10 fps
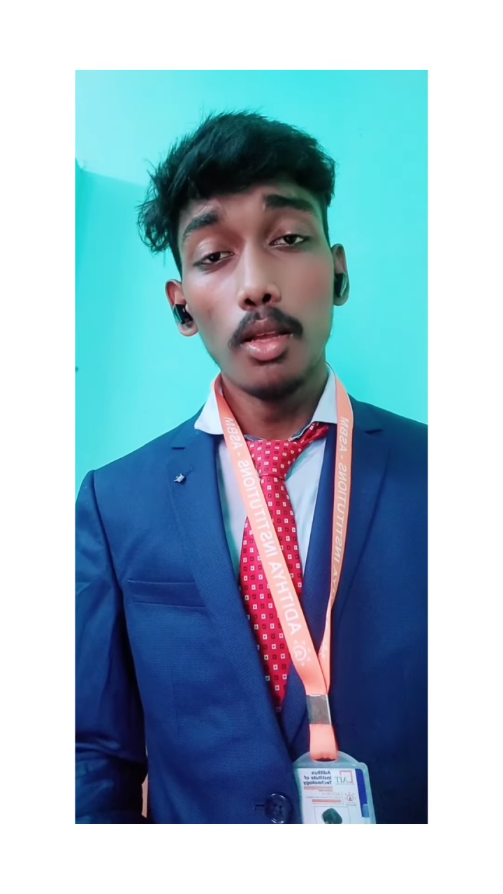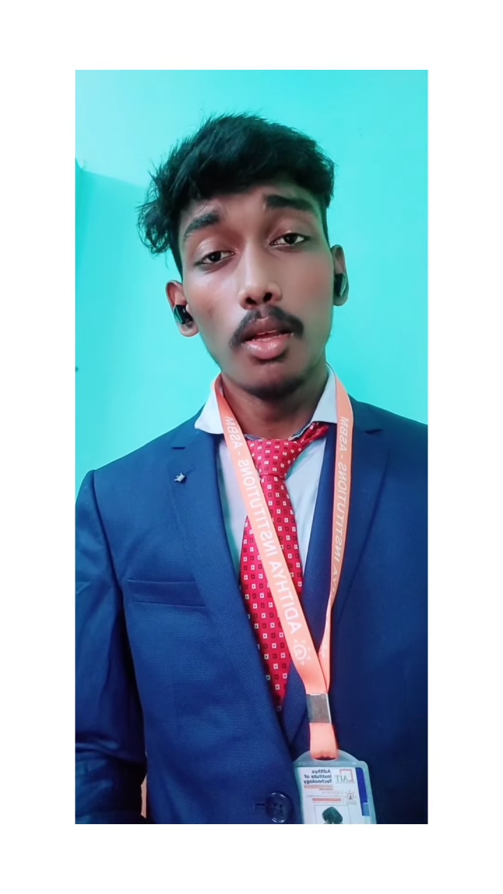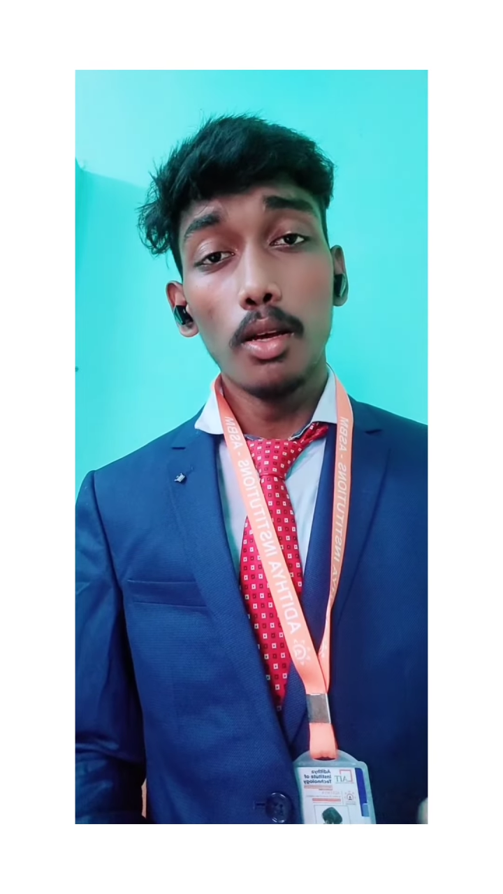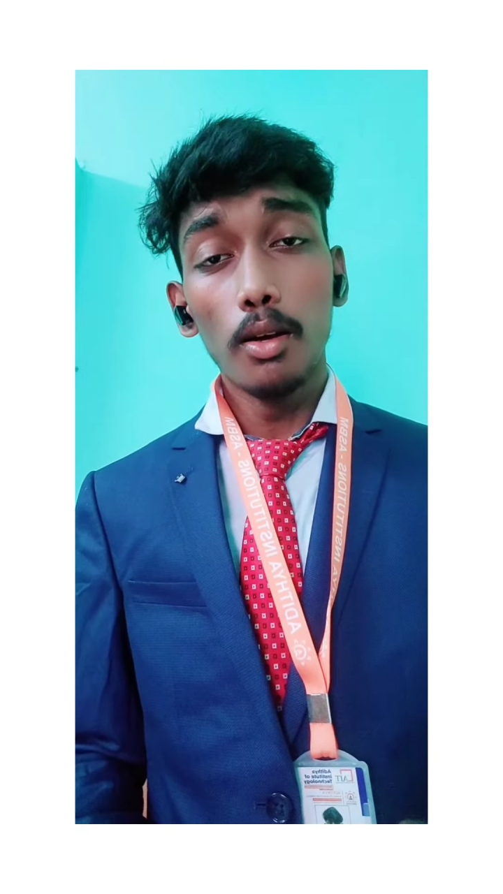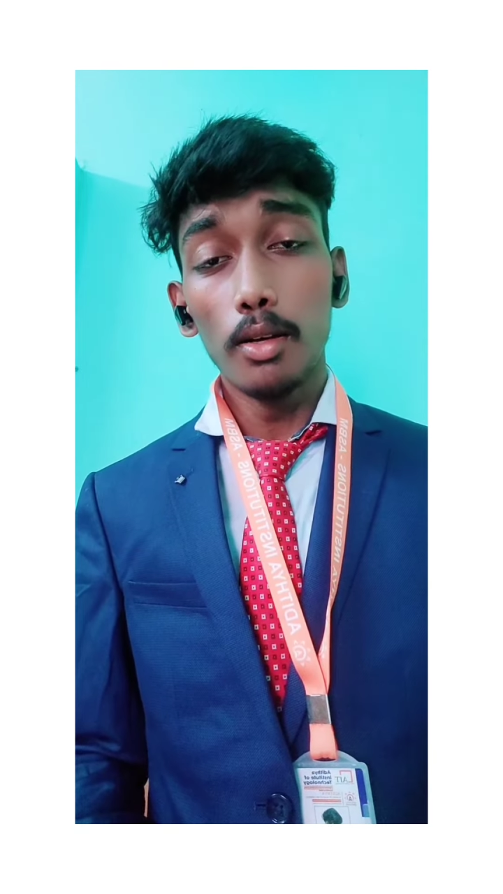
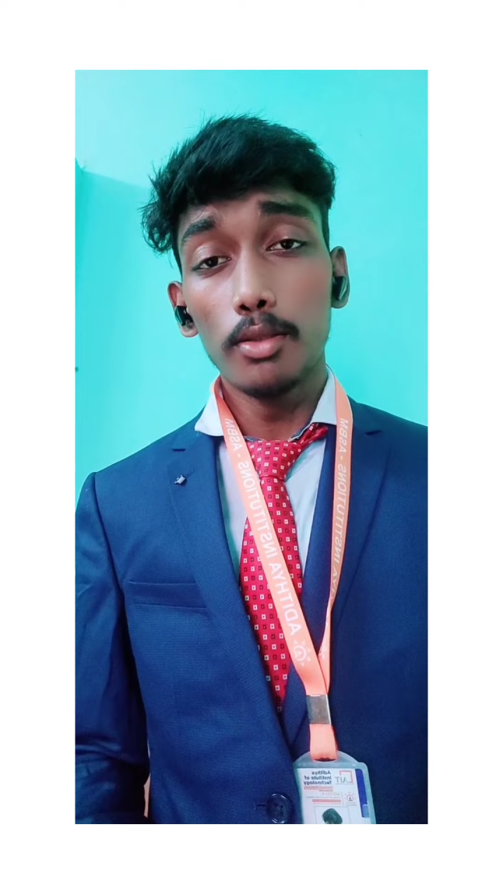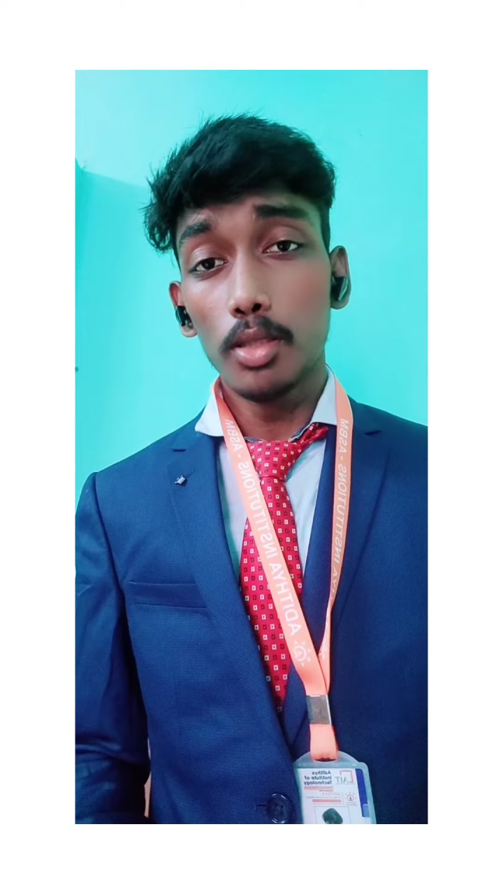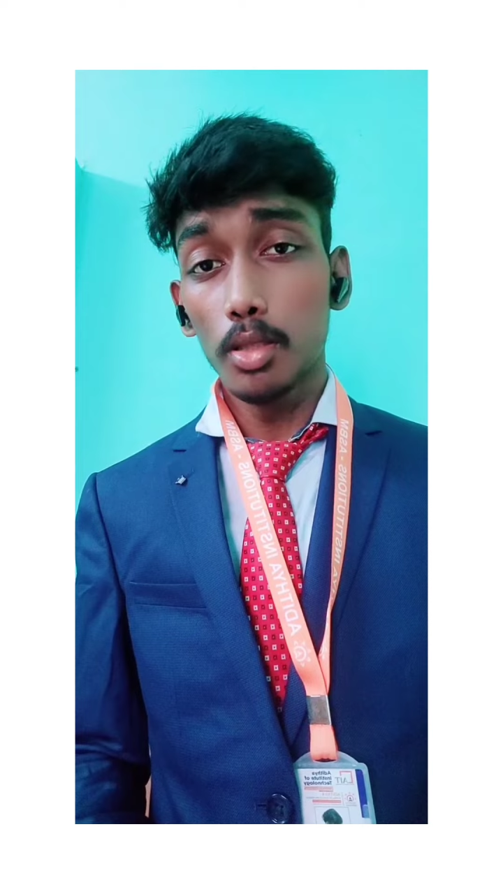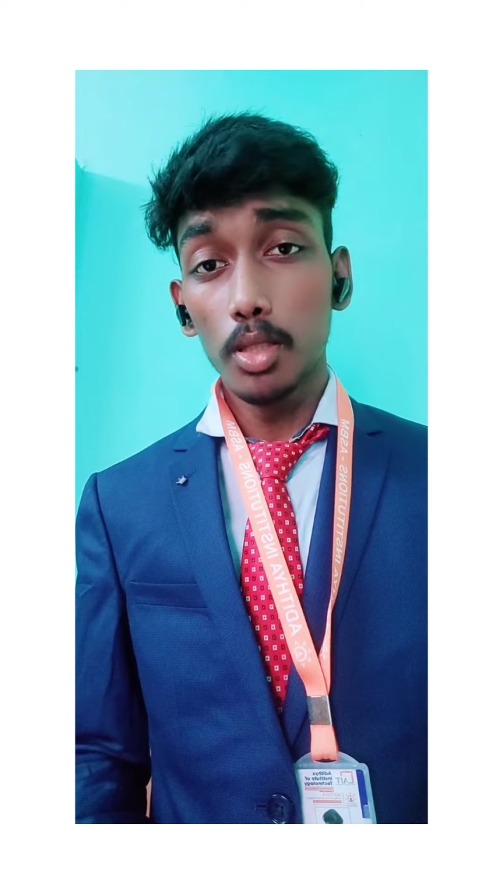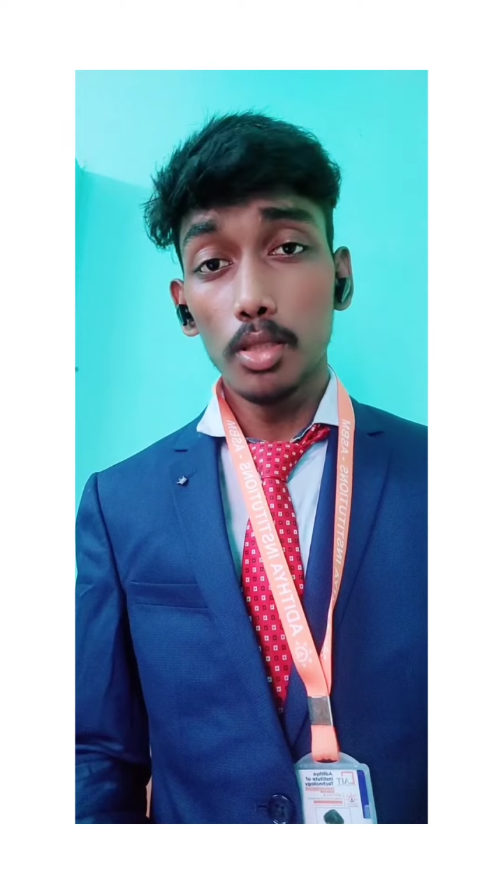uh,
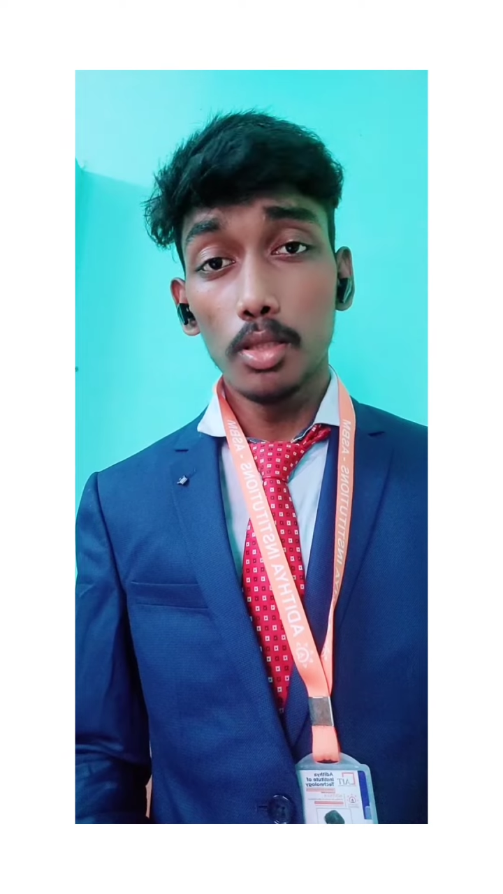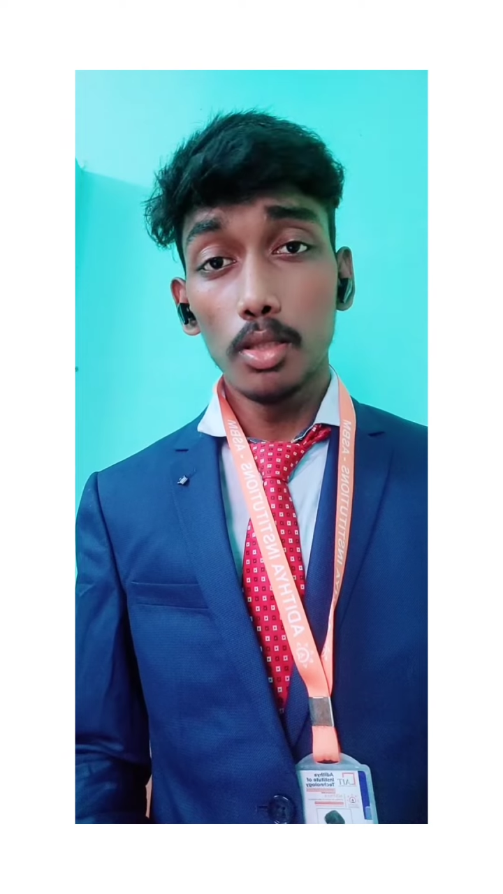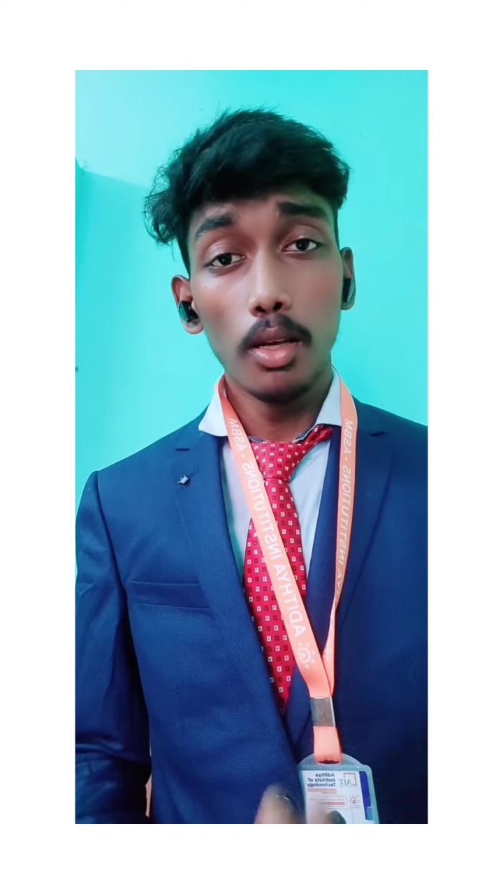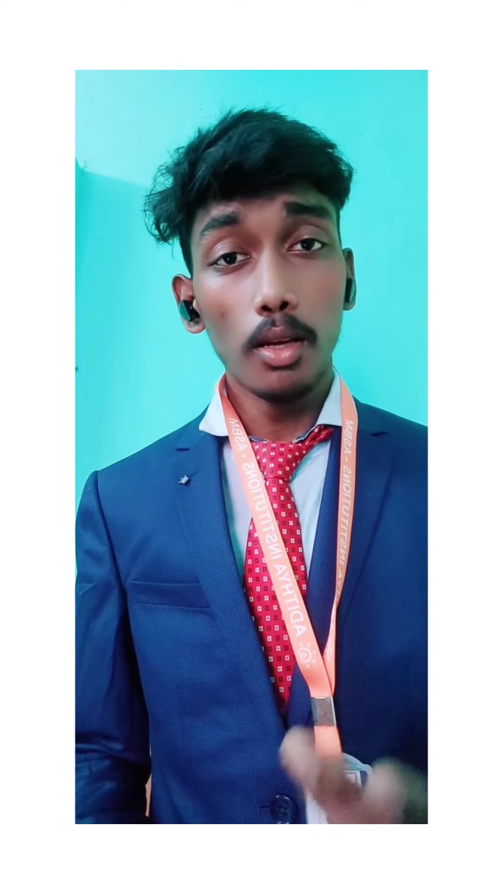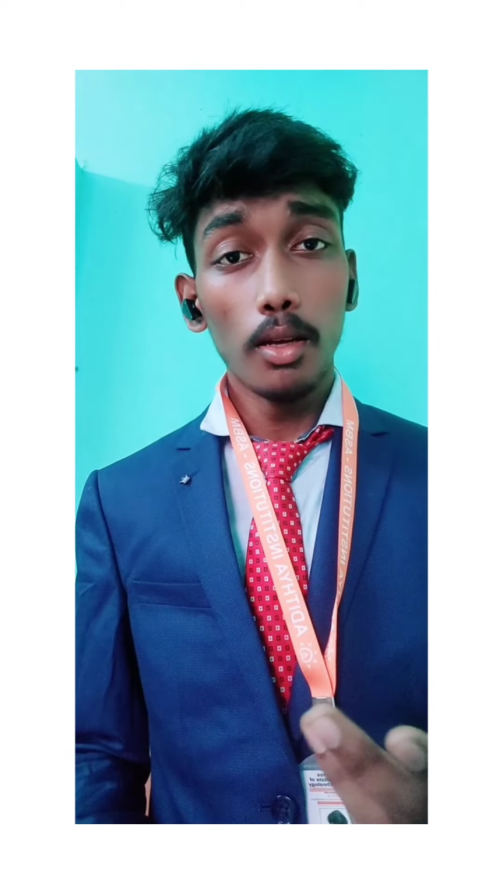expectations